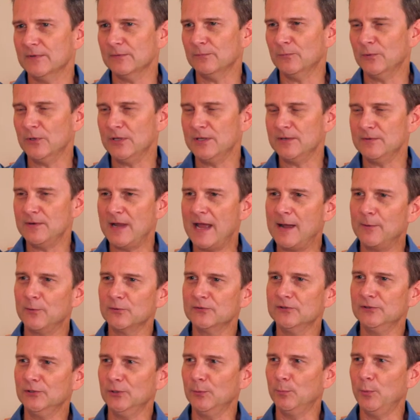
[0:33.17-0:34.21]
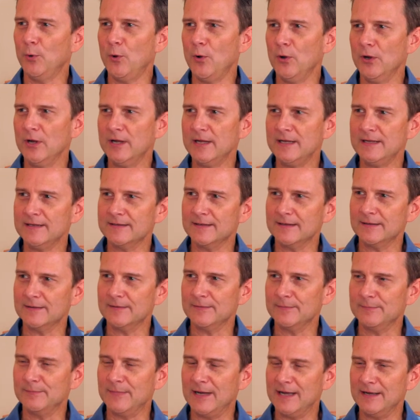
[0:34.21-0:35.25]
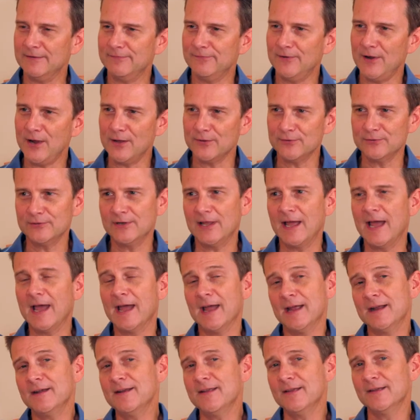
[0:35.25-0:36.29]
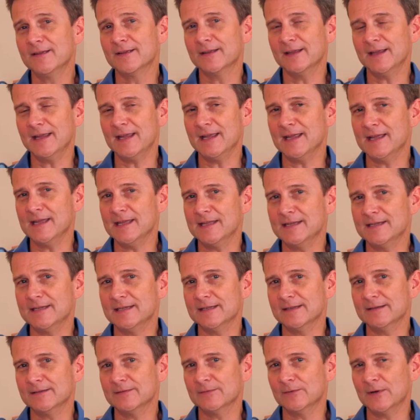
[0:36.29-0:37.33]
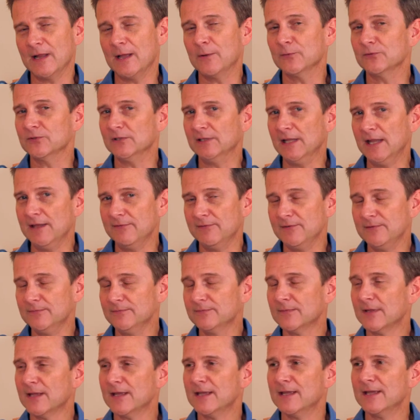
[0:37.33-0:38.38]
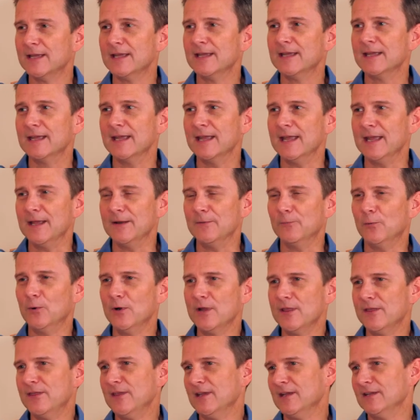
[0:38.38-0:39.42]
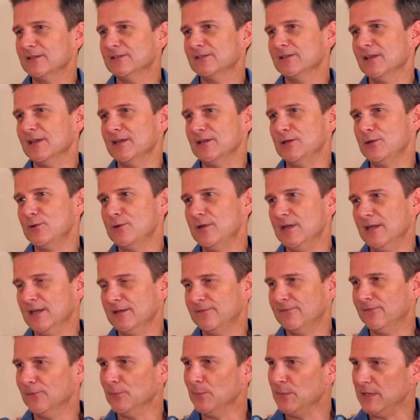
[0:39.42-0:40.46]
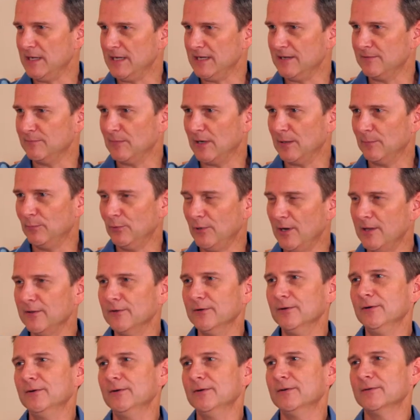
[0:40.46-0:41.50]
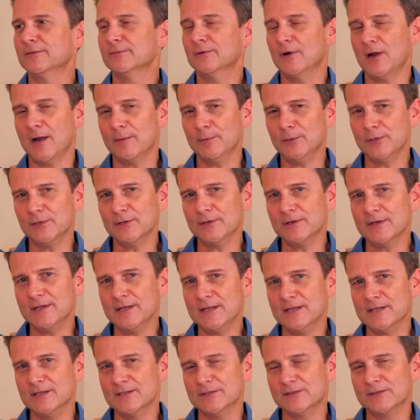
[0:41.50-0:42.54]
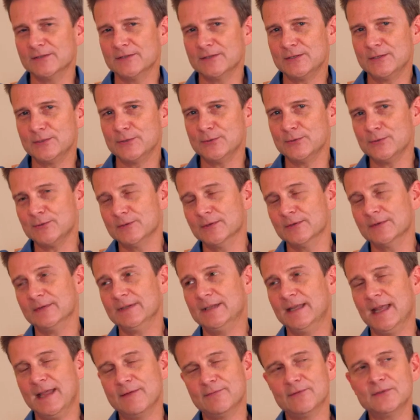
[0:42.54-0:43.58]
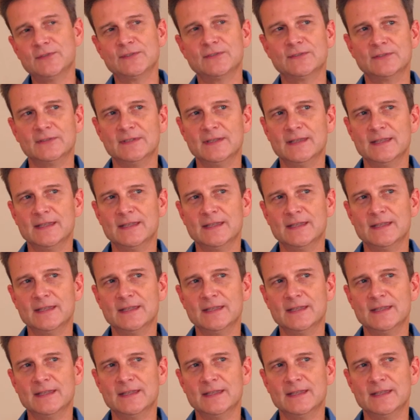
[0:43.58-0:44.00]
When I was a little boy, my father died, and when I was 11, and one of the things that you did for me and my brother, Robert, is you gave us